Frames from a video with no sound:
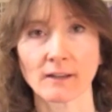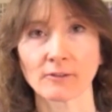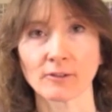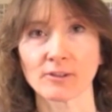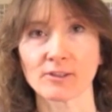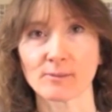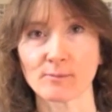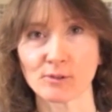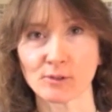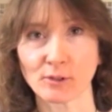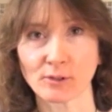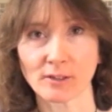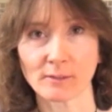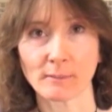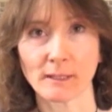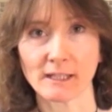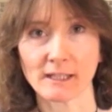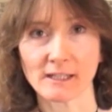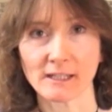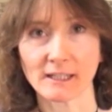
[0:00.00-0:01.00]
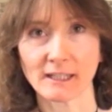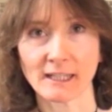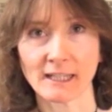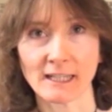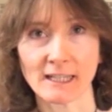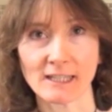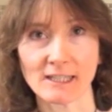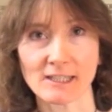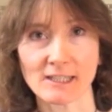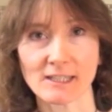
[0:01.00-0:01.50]
I've got some chocolate making
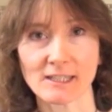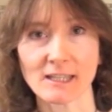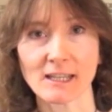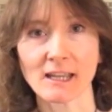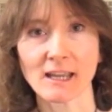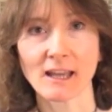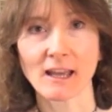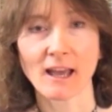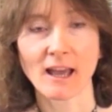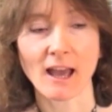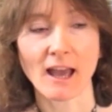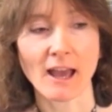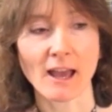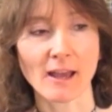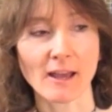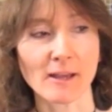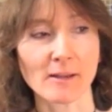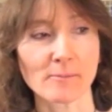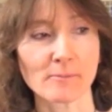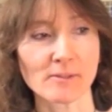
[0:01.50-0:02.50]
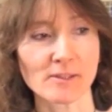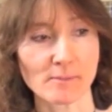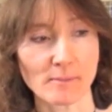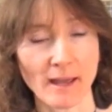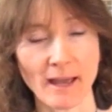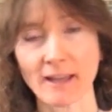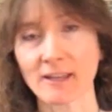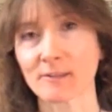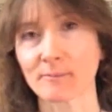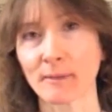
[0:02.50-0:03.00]
kits, some
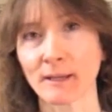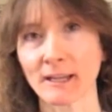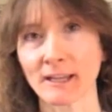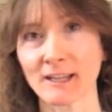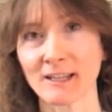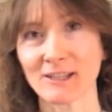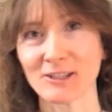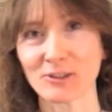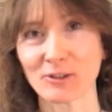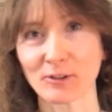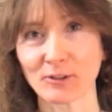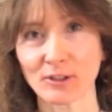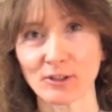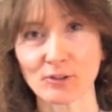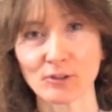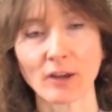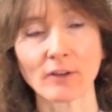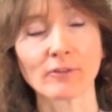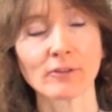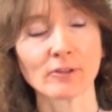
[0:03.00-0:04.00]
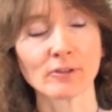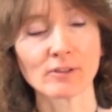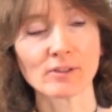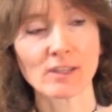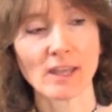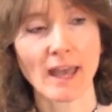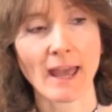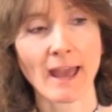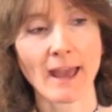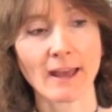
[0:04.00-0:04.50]
handmade chocolate
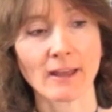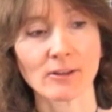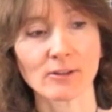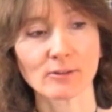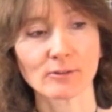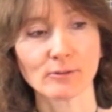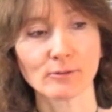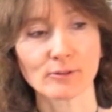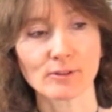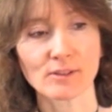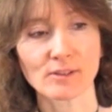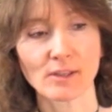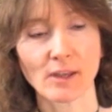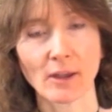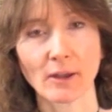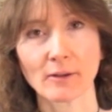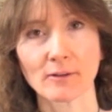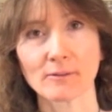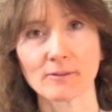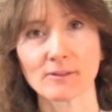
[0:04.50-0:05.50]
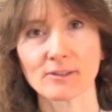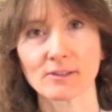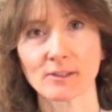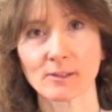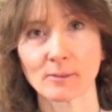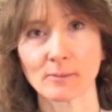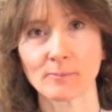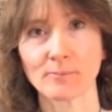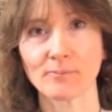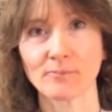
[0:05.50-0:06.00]
truffles, and also
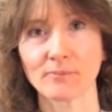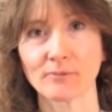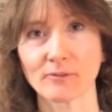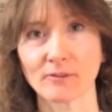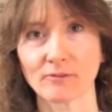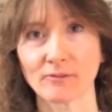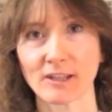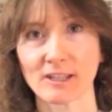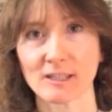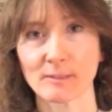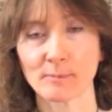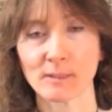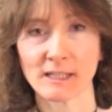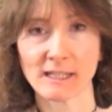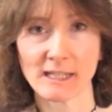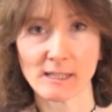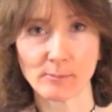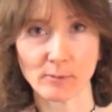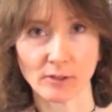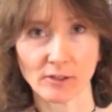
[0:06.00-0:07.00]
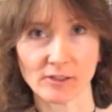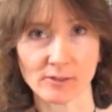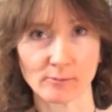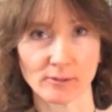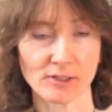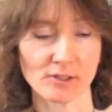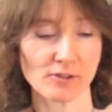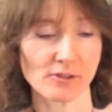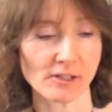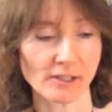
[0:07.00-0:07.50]
some recipe ebooks
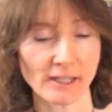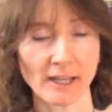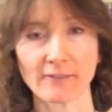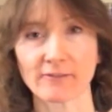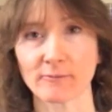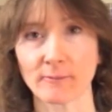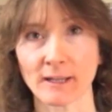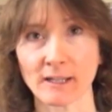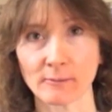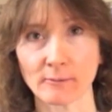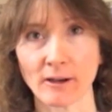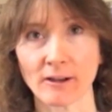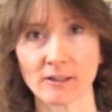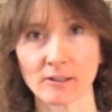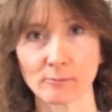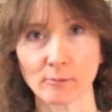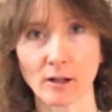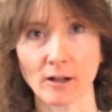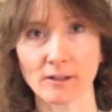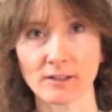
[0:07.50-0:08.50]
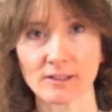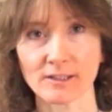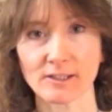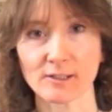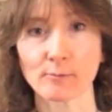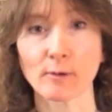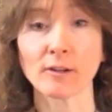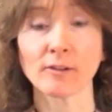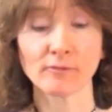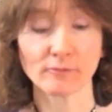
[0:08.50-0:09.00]
which you can get from anywhere in the world. So
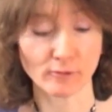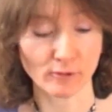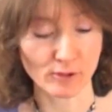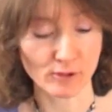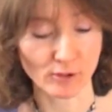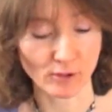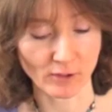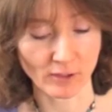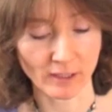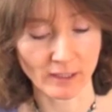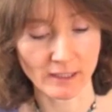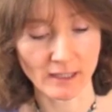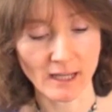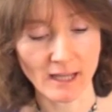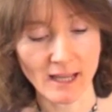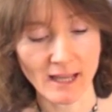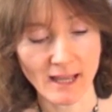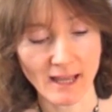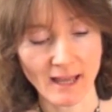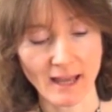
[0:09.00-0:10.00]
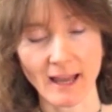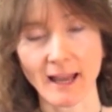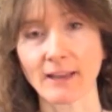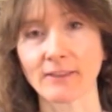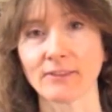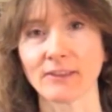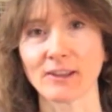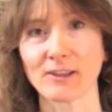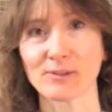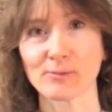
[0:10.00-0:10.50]
there's one on raw chocolate
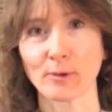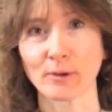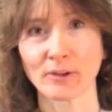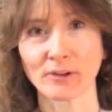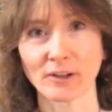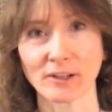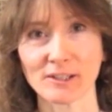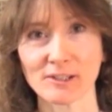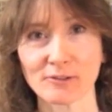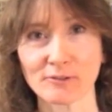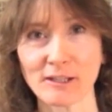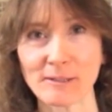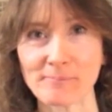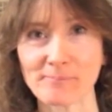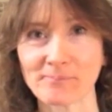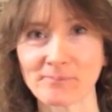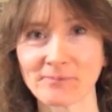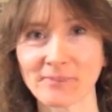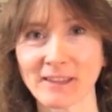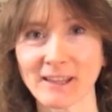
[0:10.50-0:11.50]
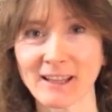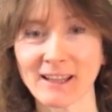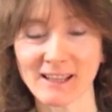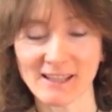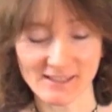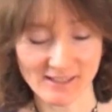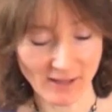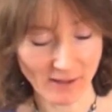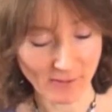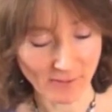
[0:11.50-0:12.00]
and there's one on ice cream.
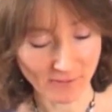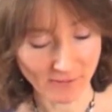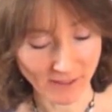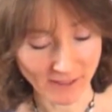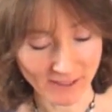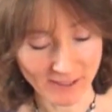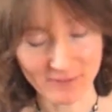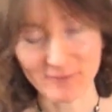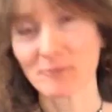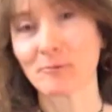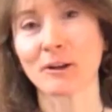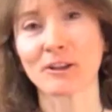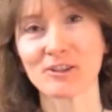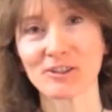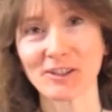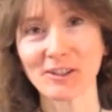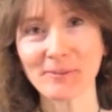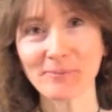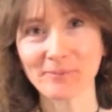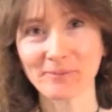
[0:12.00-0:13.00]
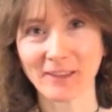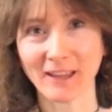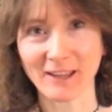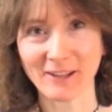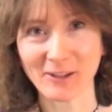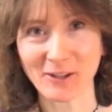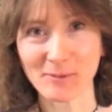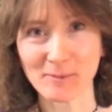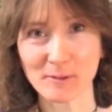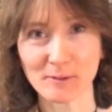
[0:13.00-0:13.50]
So thank you for watching, and
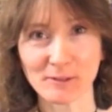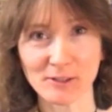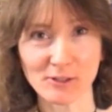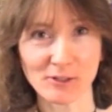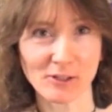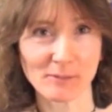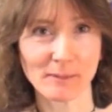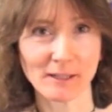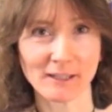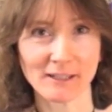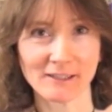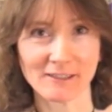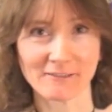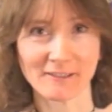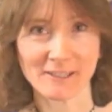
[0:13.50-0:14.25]
I hope you enjoy making the